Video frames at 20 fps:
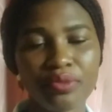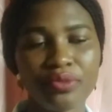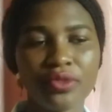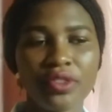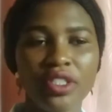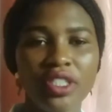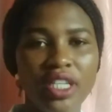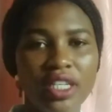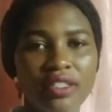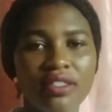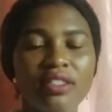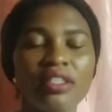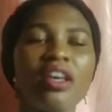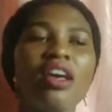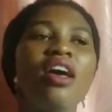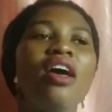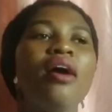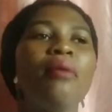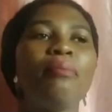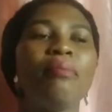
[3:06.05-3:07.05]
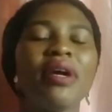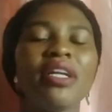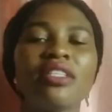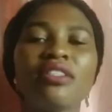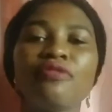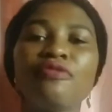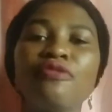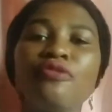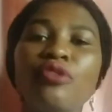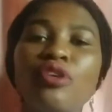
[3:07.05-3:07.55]
Yes. But
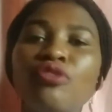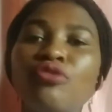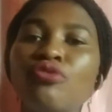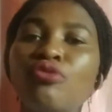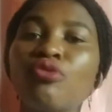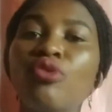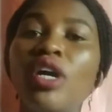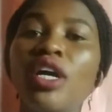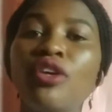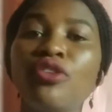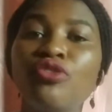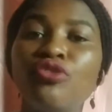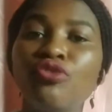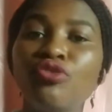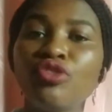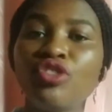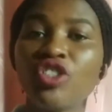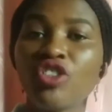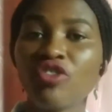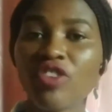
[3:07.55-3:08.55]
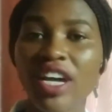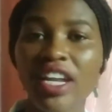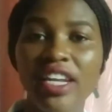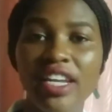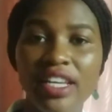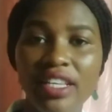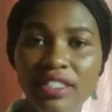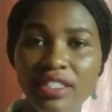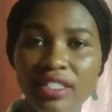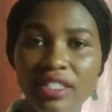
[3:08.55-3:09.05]
if you want to go and do general
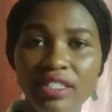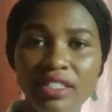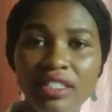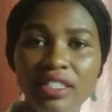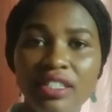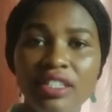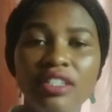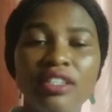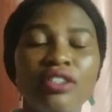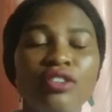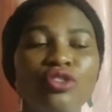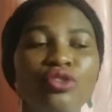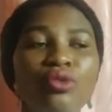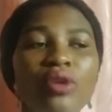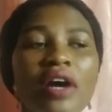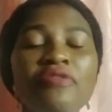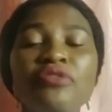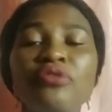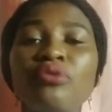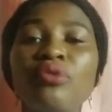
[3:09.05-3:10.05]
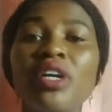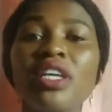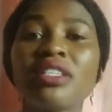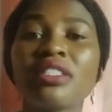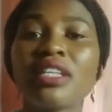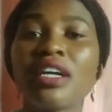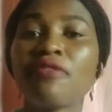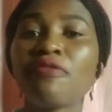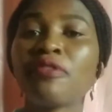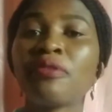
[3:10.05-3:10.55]
nursing, you have to go and
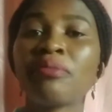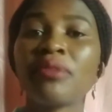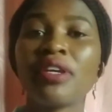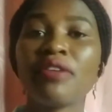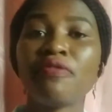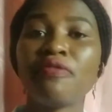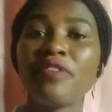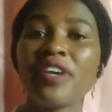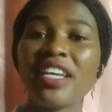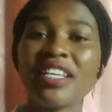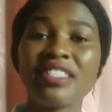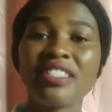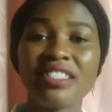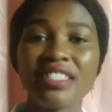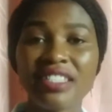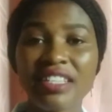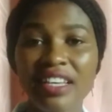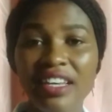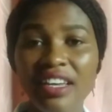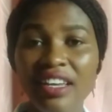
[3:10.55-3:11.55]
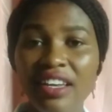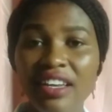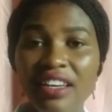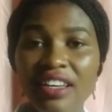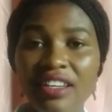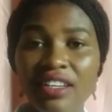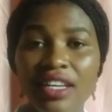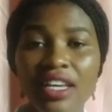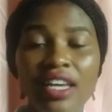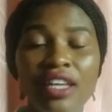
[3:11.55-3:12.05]
start from the first year,
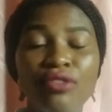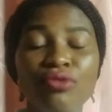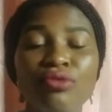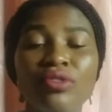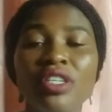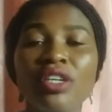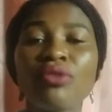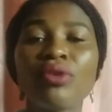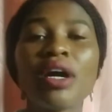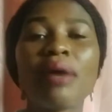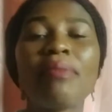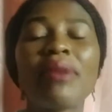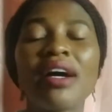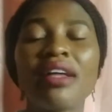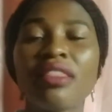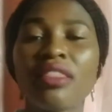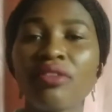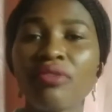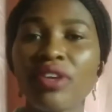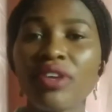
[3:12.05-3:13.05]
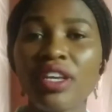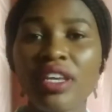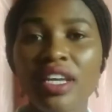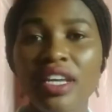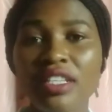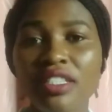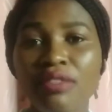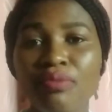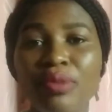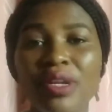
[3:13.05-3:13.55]
and to take you about 3
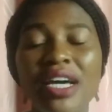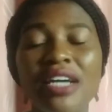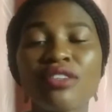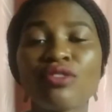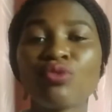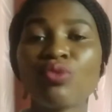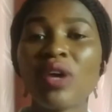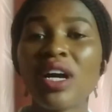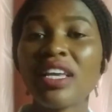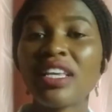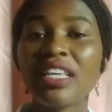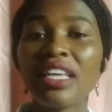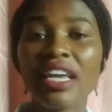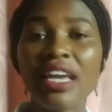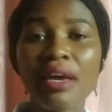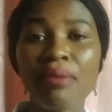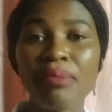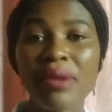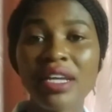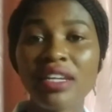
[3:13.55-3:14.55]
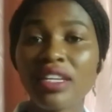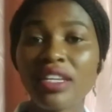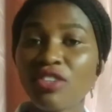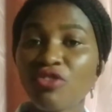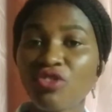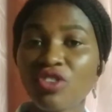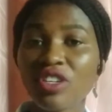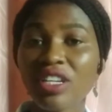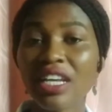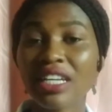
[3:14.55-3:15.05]
years plus 1 year
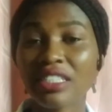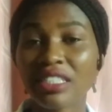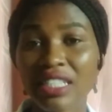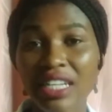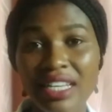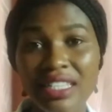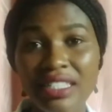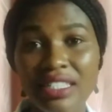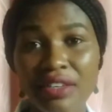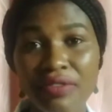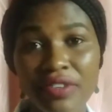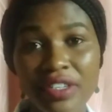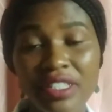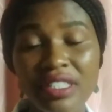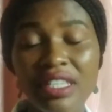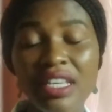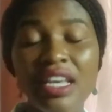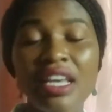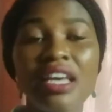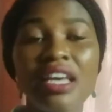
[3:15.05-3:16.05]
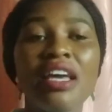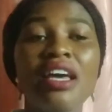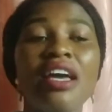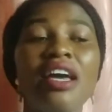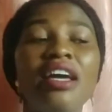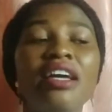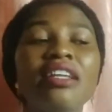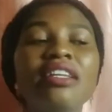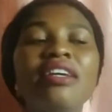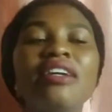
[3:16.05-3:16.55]
mandatory national service,
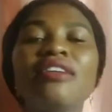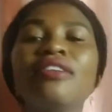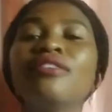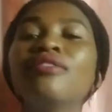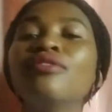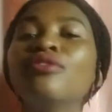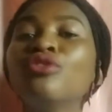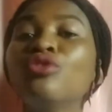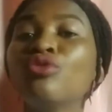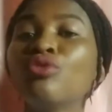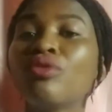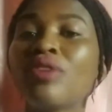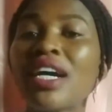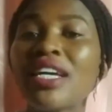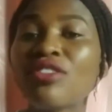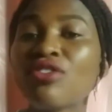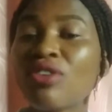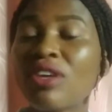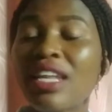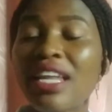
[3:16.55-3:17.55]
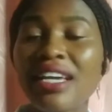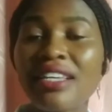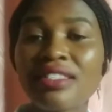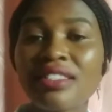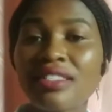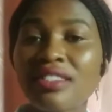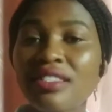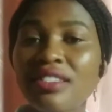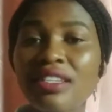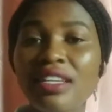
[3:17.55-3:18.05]
and then you write your
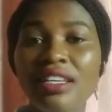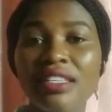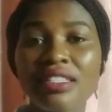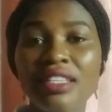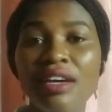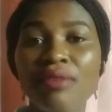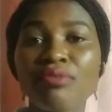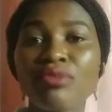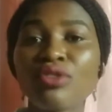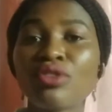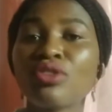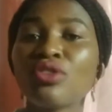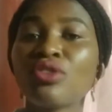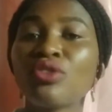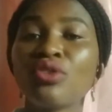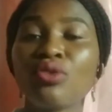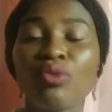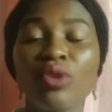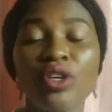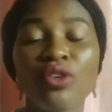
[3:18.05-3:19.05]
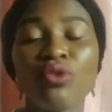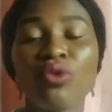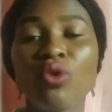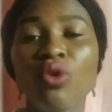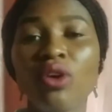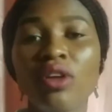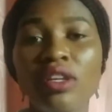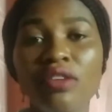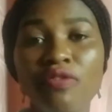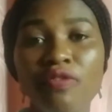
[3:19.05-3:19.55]
licensing exams. When you
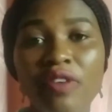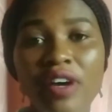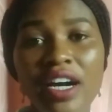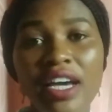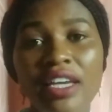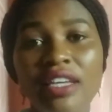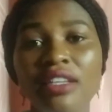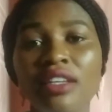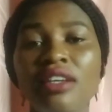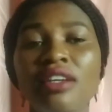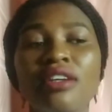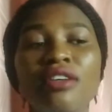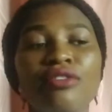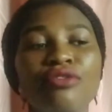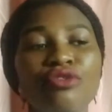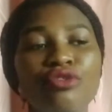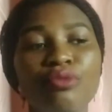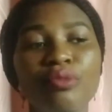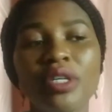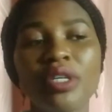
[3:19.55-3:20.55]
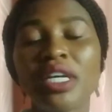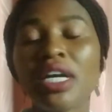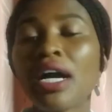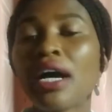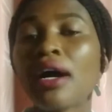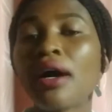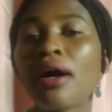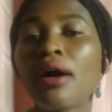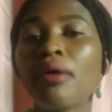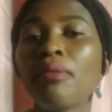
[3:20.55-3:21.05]
qualify, you
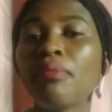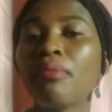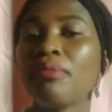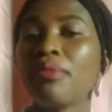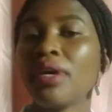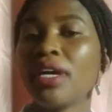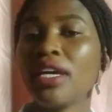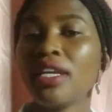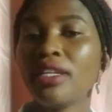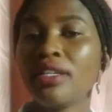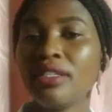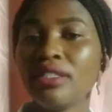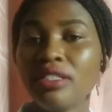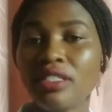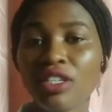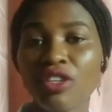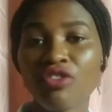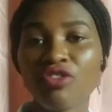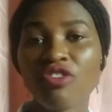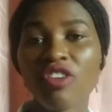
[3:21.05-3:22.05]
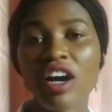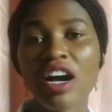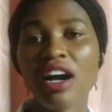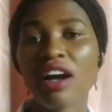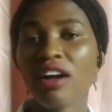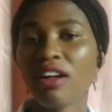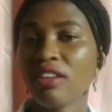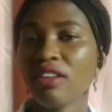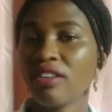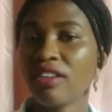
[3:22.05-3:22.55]
become a
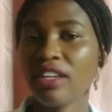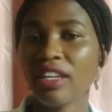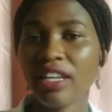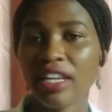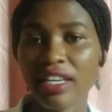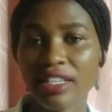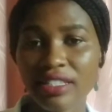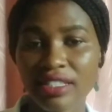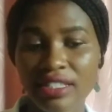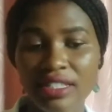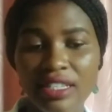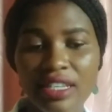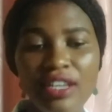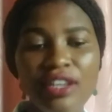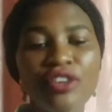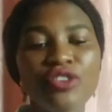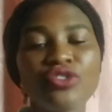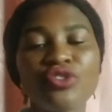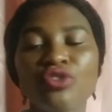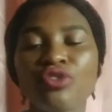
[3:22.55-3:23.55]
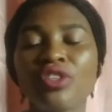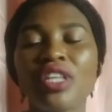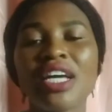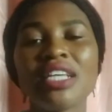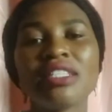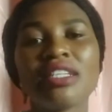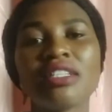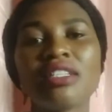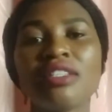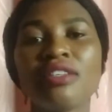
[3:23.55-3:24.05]
general nurse. So
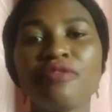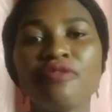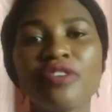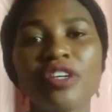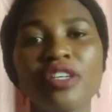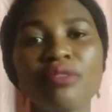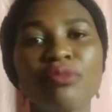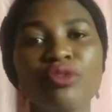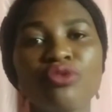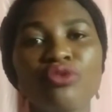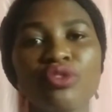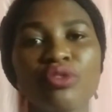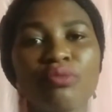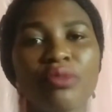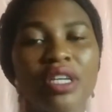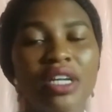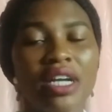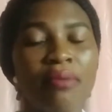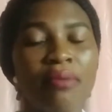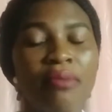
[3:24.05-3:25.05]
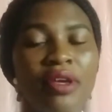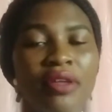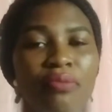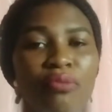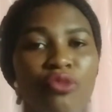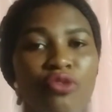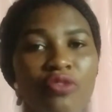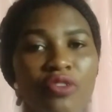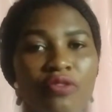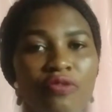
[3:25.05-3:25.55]
that's the difference between
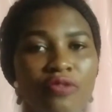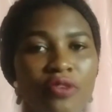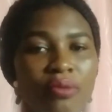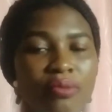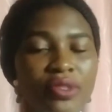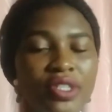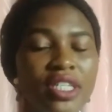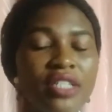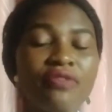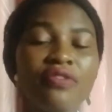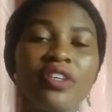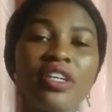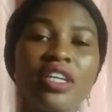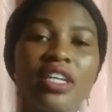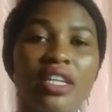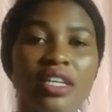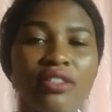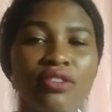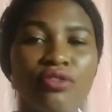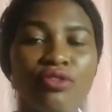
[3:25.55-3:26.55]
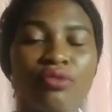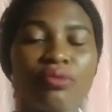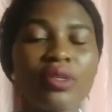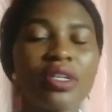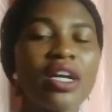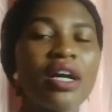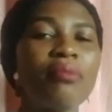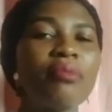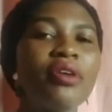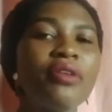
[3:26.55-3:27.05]
moving from certificate nursing to
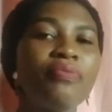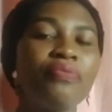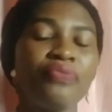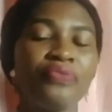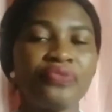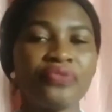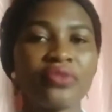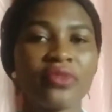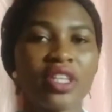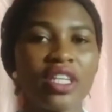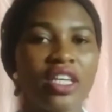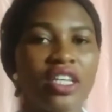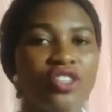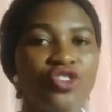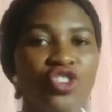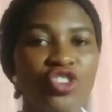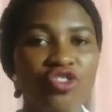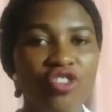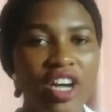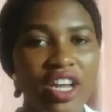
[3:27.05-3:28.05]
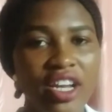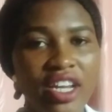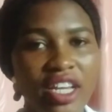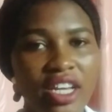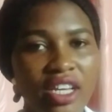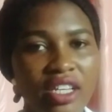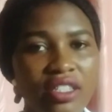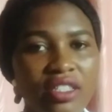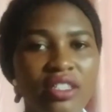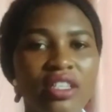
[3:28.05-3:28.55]
becoming a general
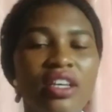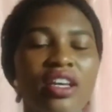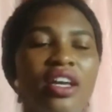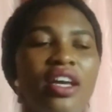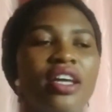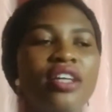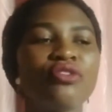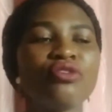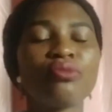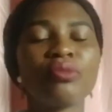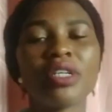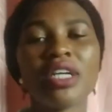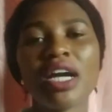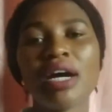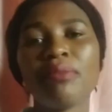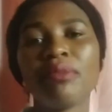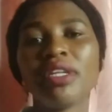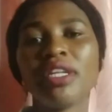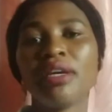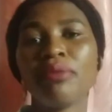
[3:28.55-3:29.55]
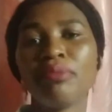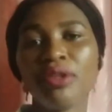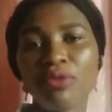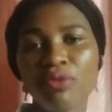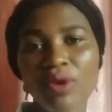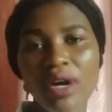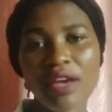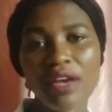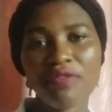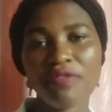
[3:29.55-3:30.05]
nurse and to becoming a
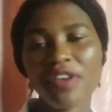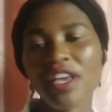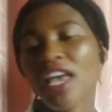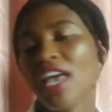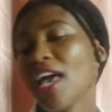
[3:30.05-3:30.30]
midwife.